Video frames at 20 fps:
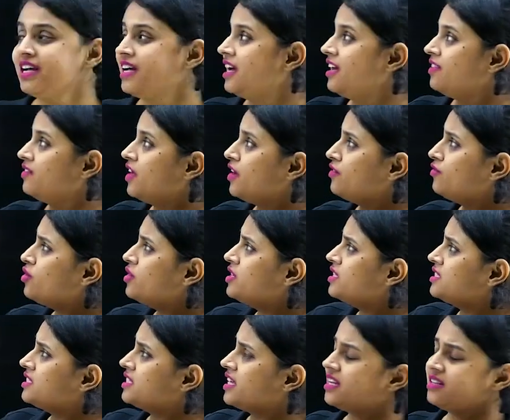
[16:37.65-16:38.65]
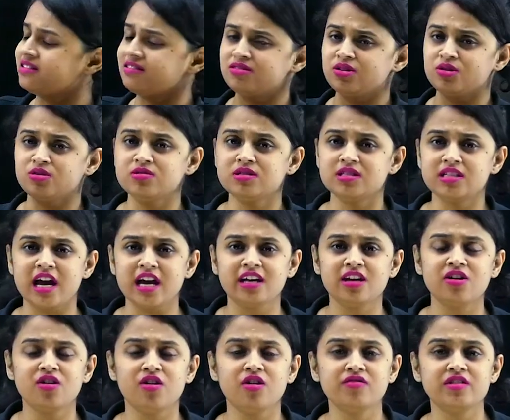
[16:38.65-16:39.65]
And therefore he said, you know,
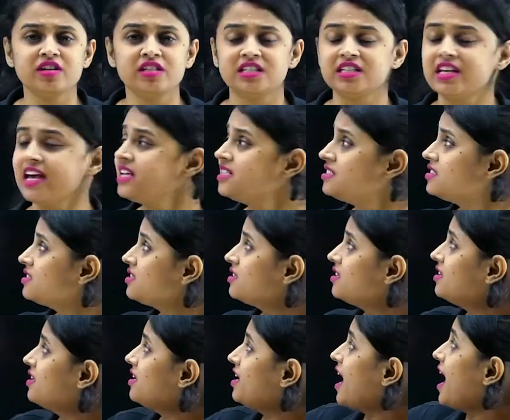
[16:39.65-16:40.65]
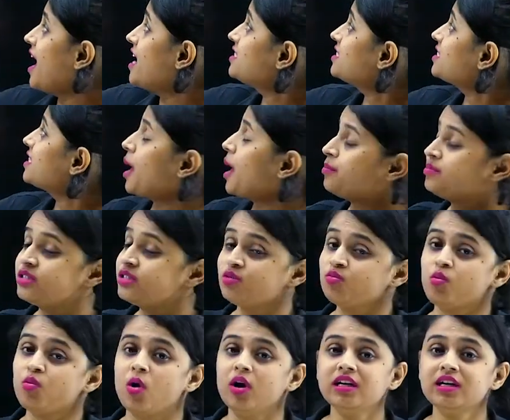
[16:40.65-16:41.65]
signing off that yes, as Captain
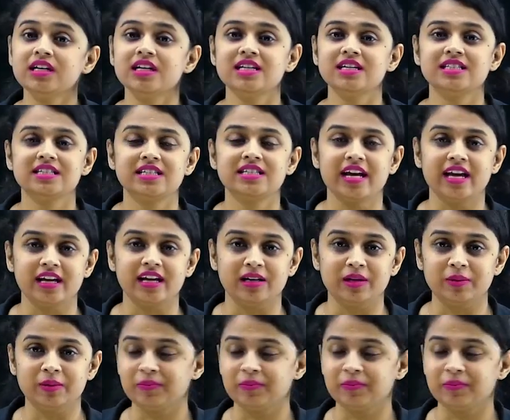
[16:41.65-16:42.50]
von Stahle.